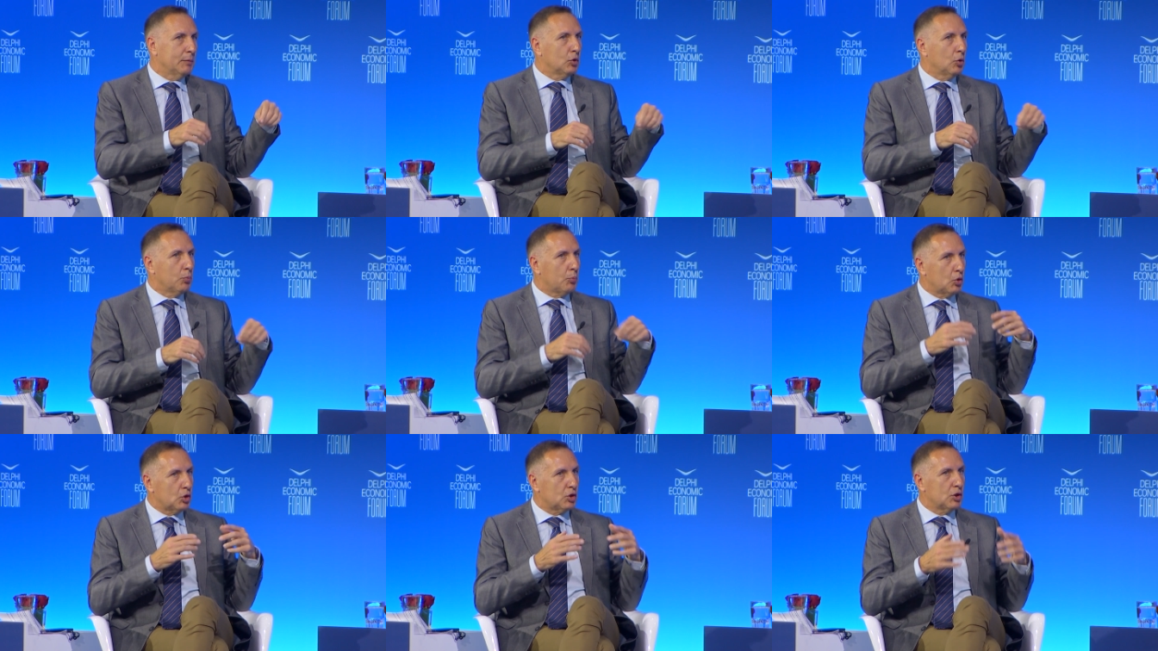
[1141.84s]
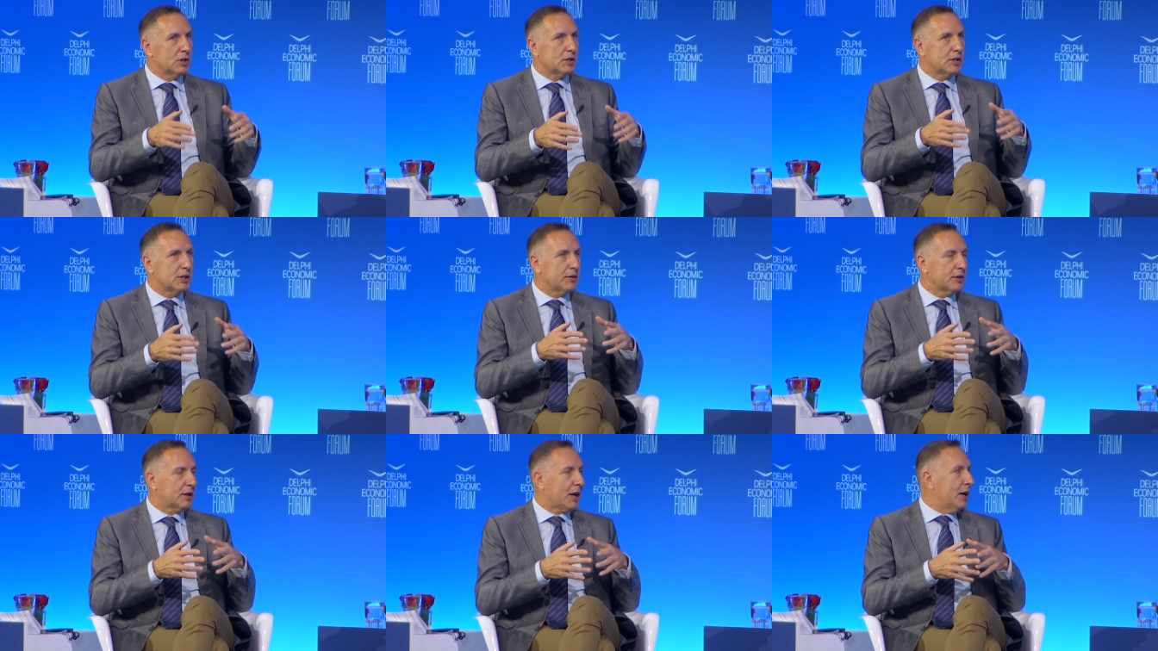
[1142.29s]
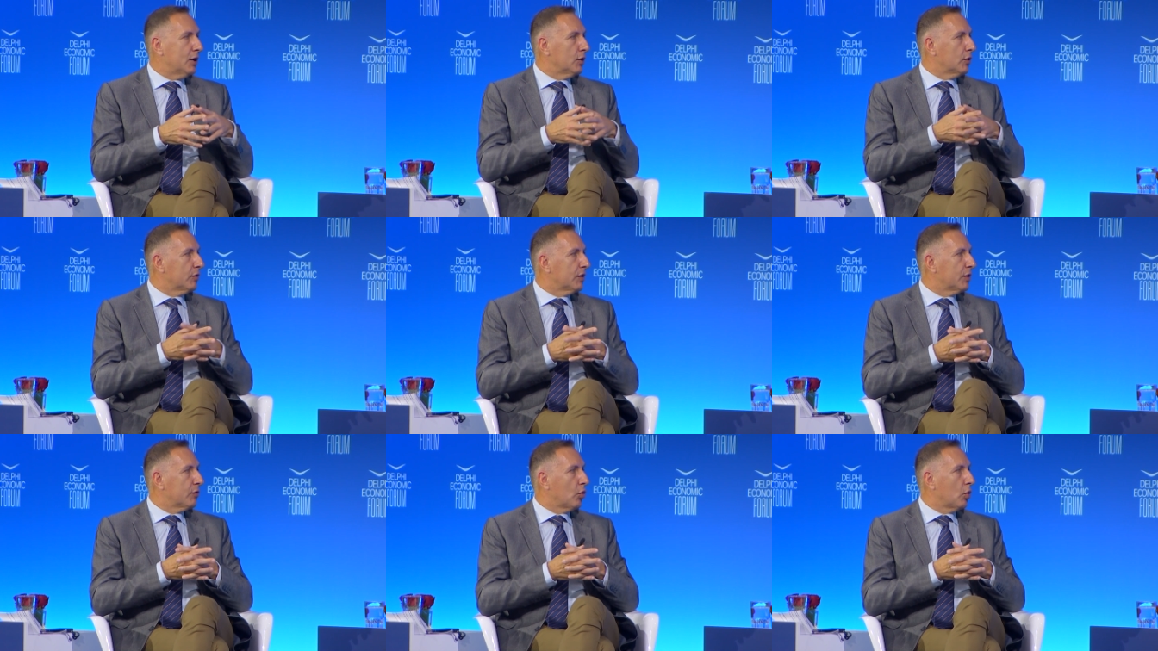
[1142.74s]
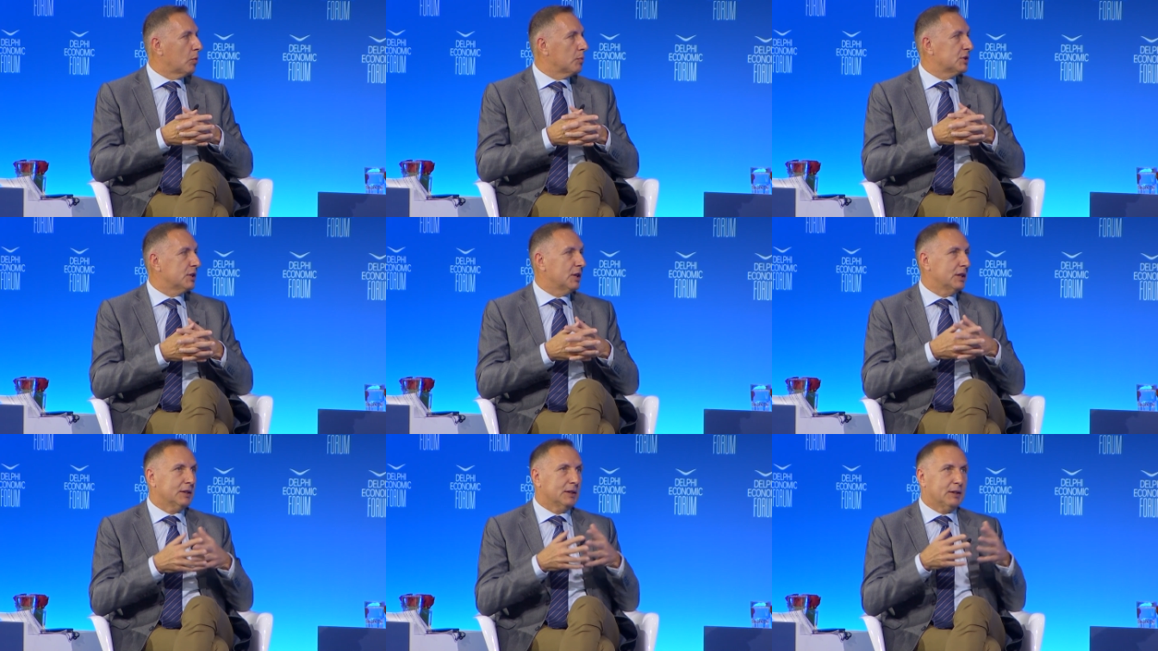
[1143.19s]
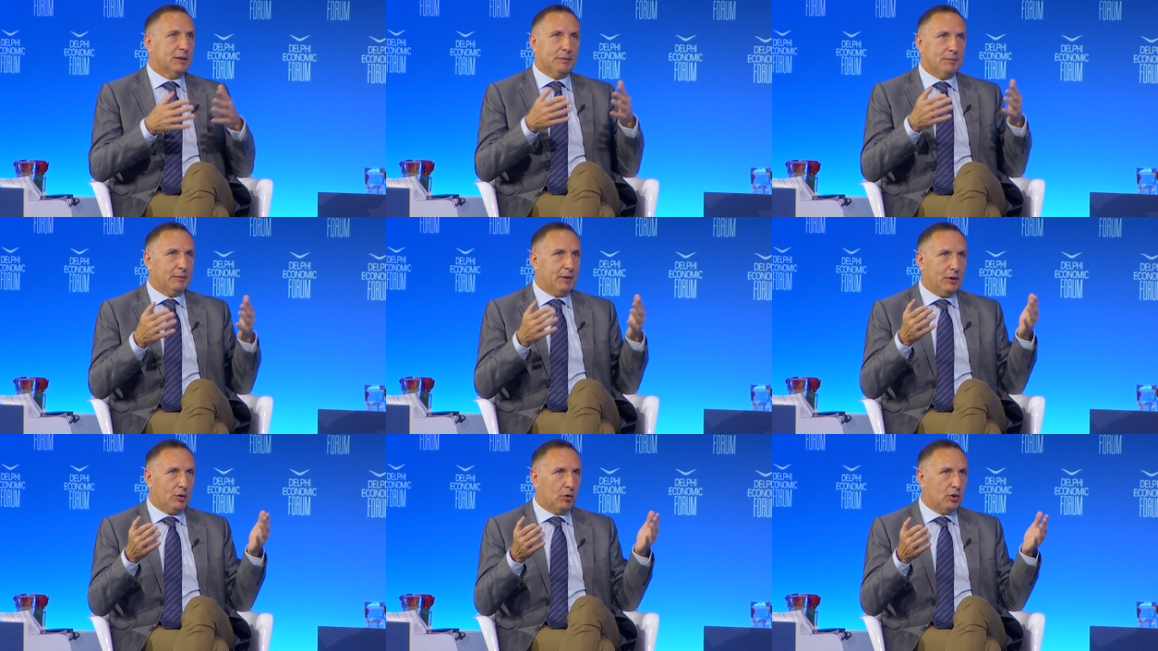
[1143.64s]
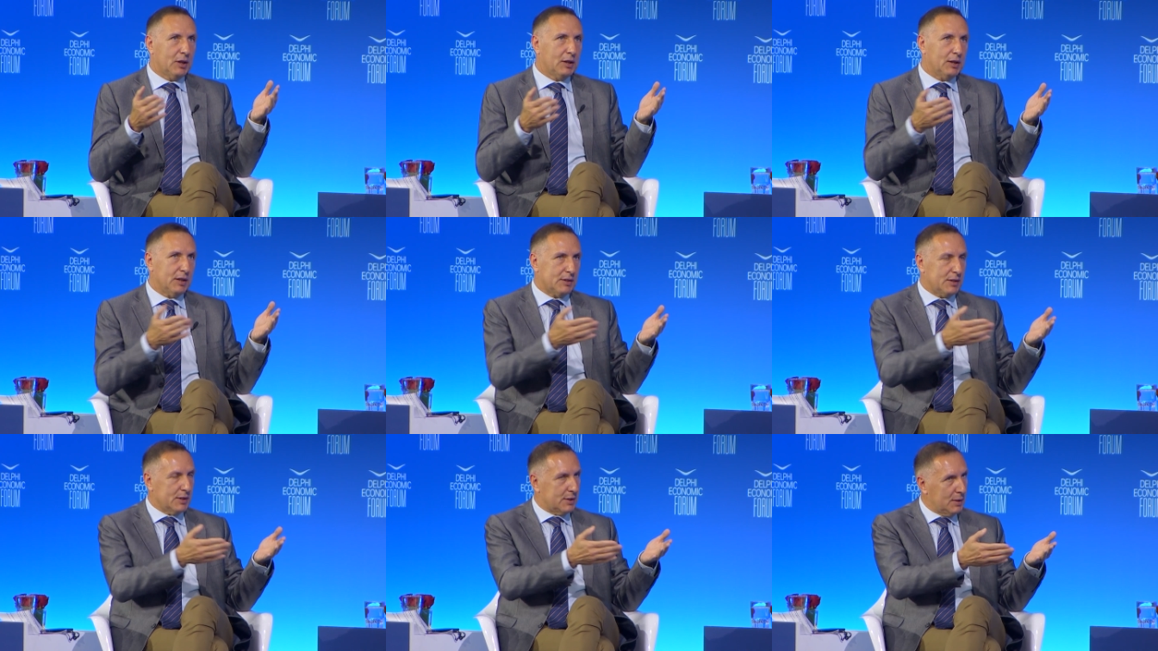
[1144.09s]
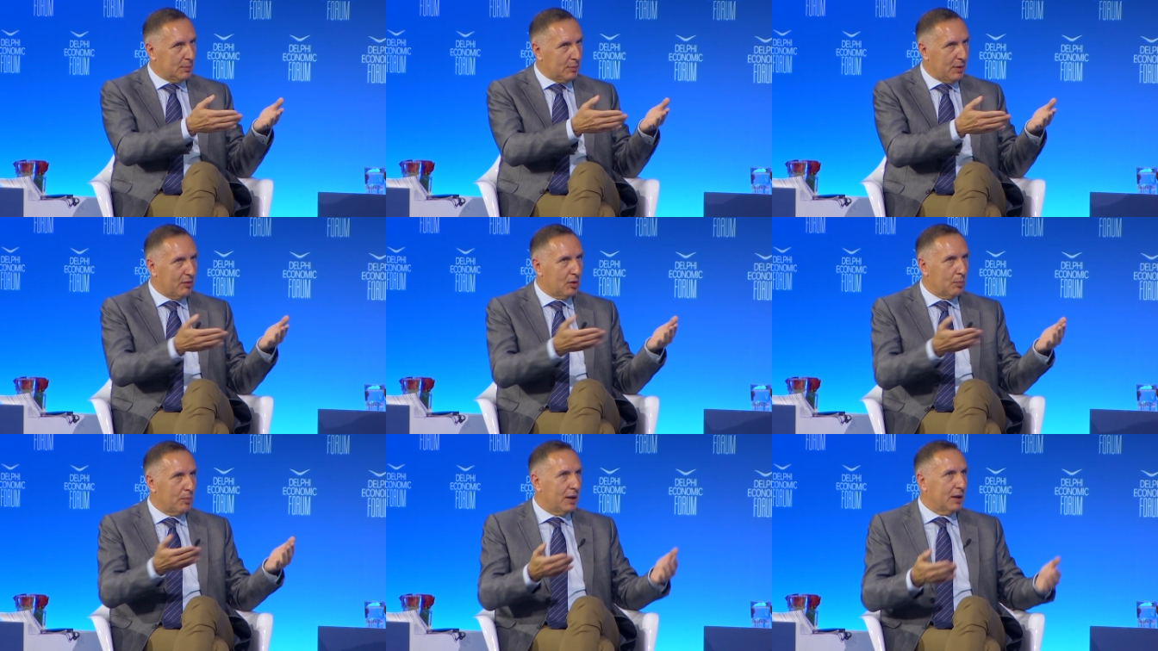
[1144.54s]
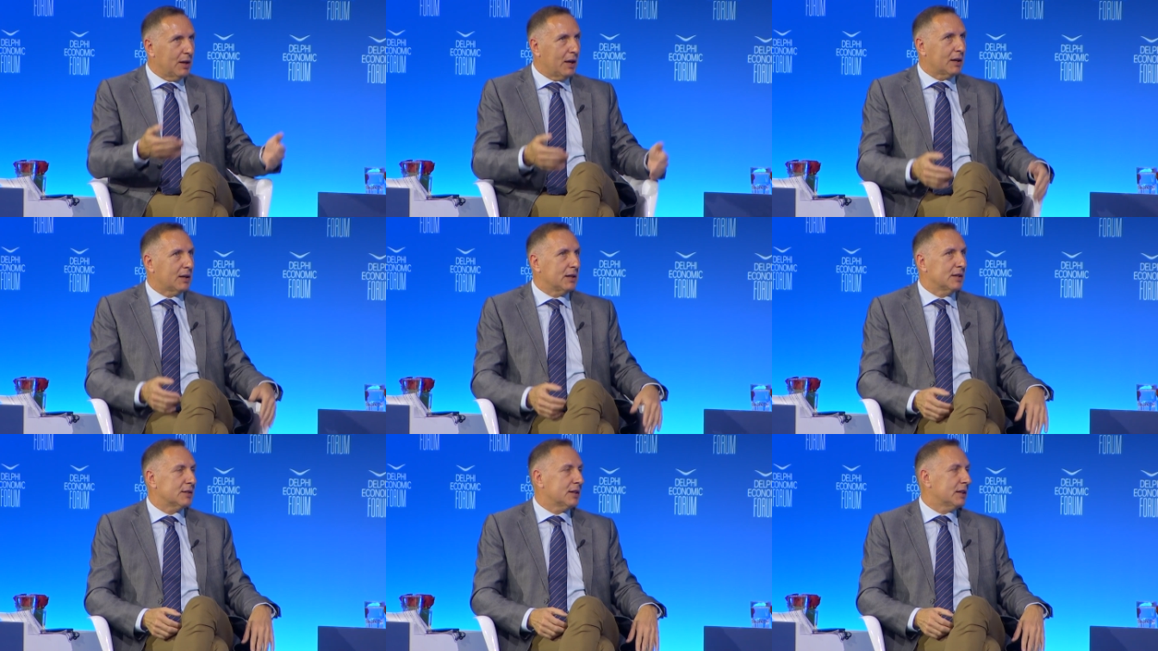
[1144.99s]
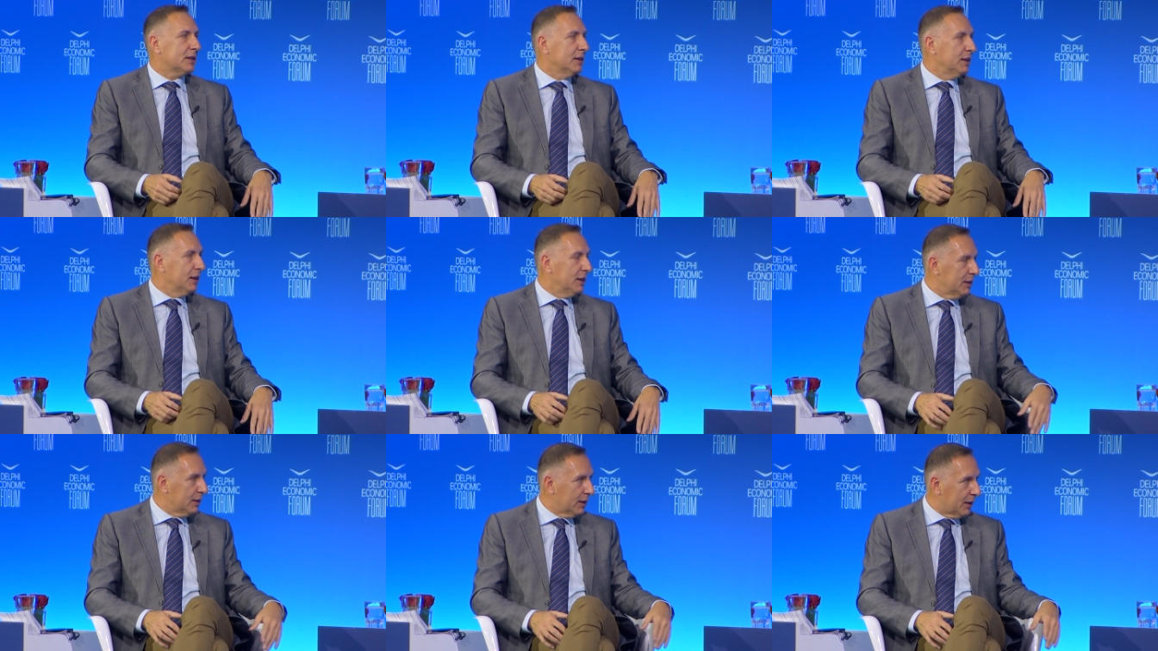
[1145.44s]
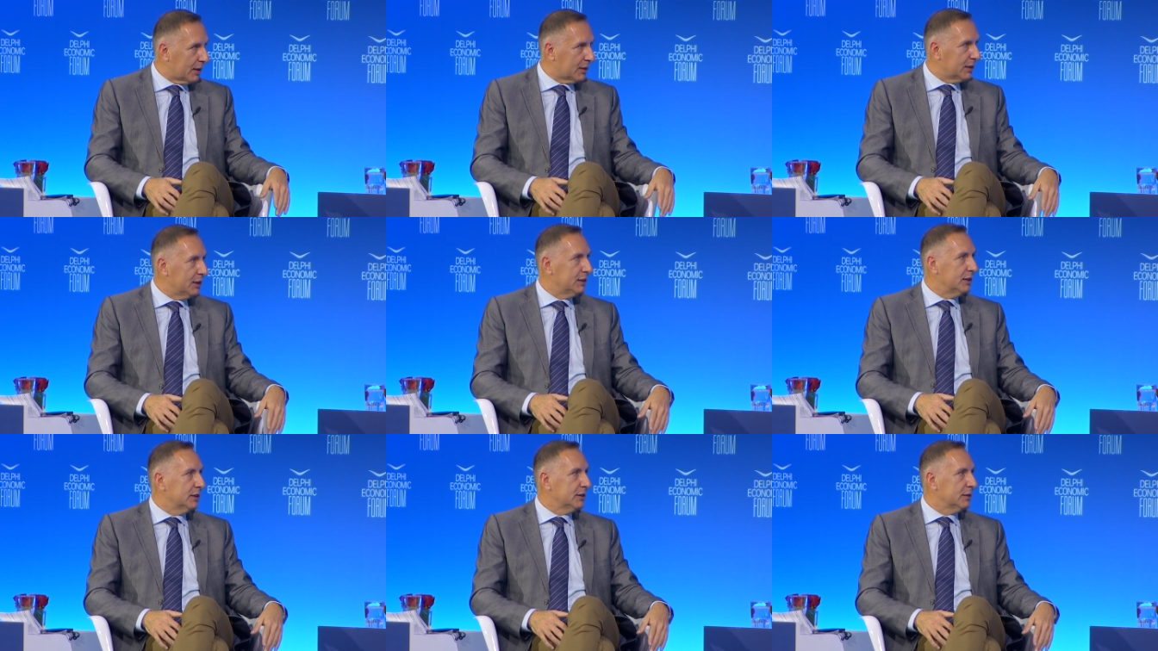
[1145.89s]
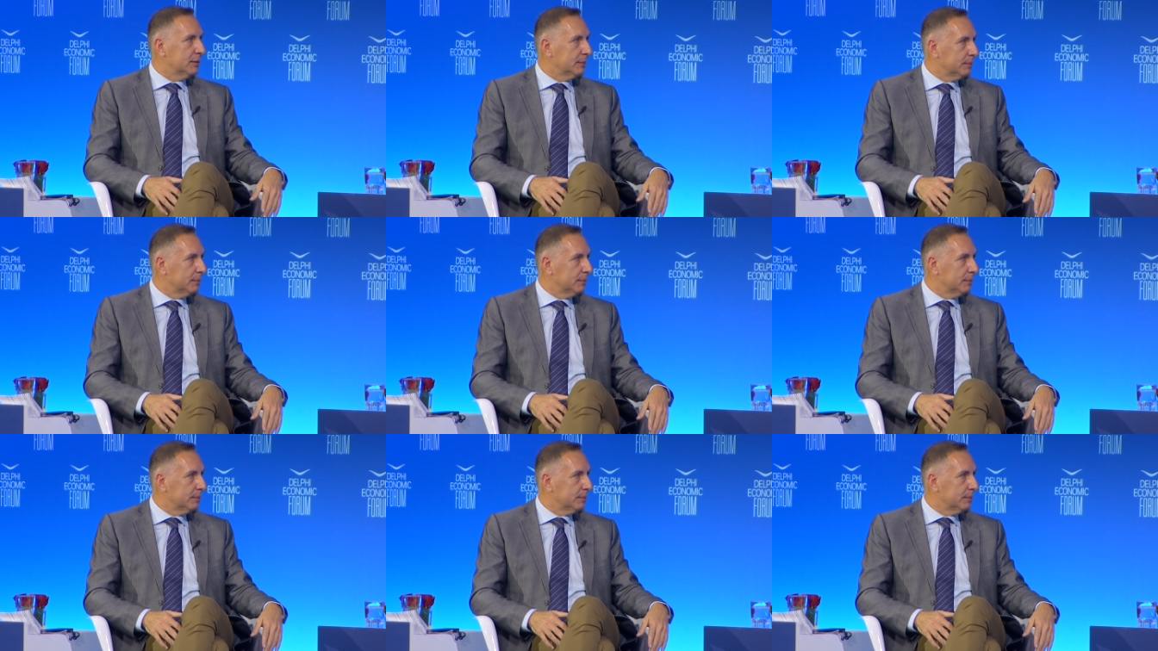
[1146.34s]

to push this kind of reforms that, you know, the Greek system, everybody agrees that need, are needed?